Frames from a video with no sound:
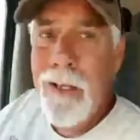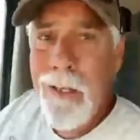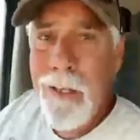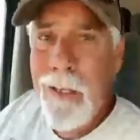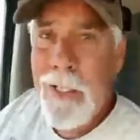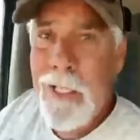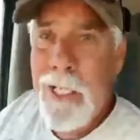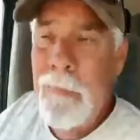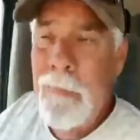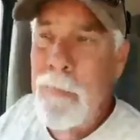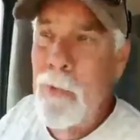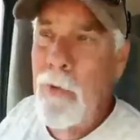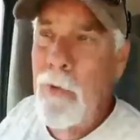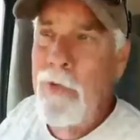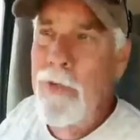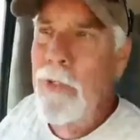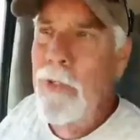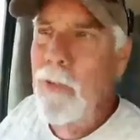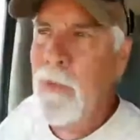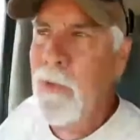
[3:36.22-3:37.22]
Like up
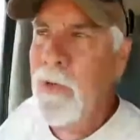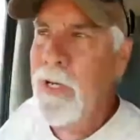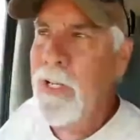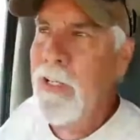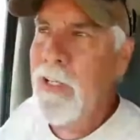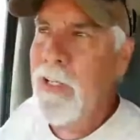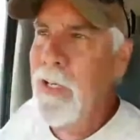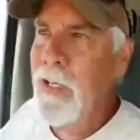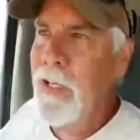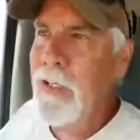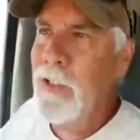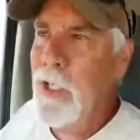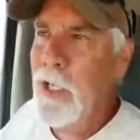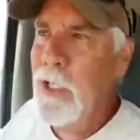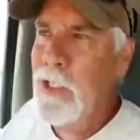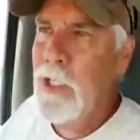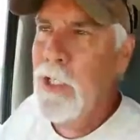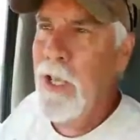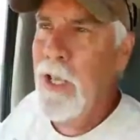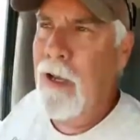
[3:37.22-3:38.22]
north in Oregon,
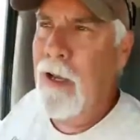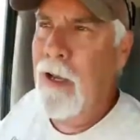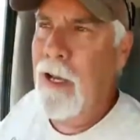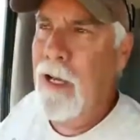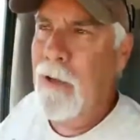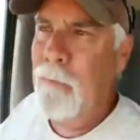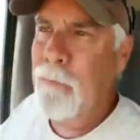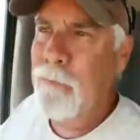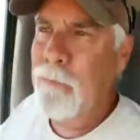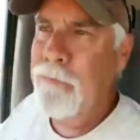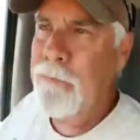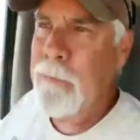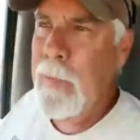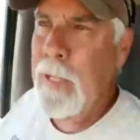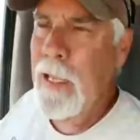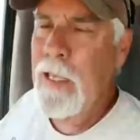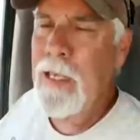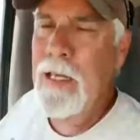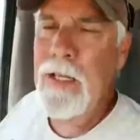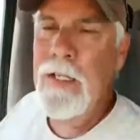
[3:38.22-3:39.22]
Judge
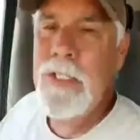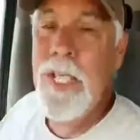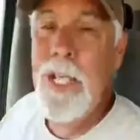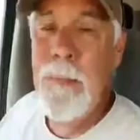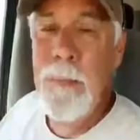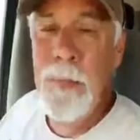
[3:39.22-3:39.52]
Anna J.